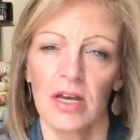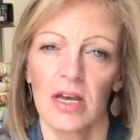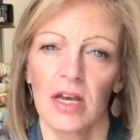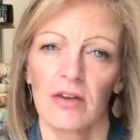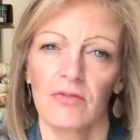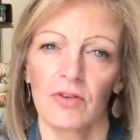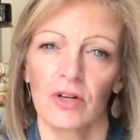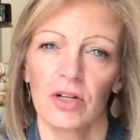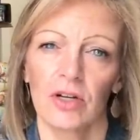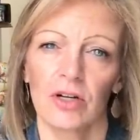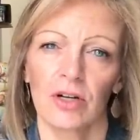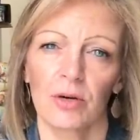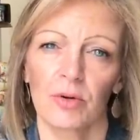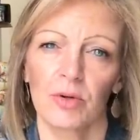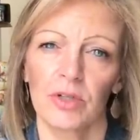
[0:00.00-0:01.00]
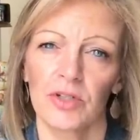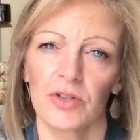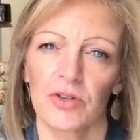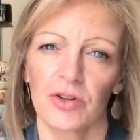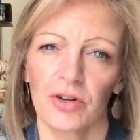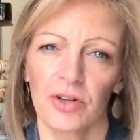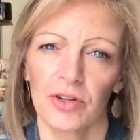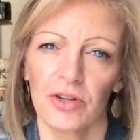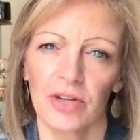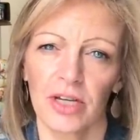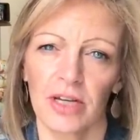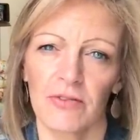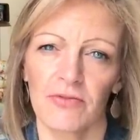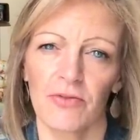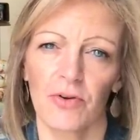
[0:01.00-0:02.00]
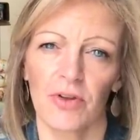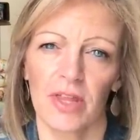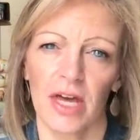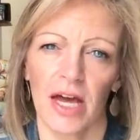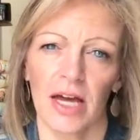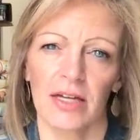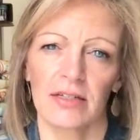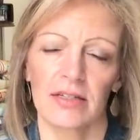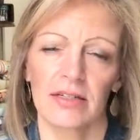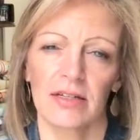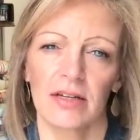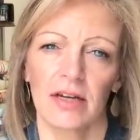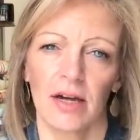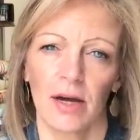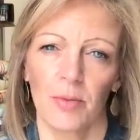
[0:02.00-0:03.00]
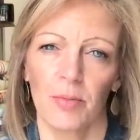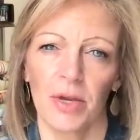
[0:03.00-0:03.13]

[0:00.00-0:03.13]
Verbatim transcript: And if you're a long arm quilter and are looking for that um,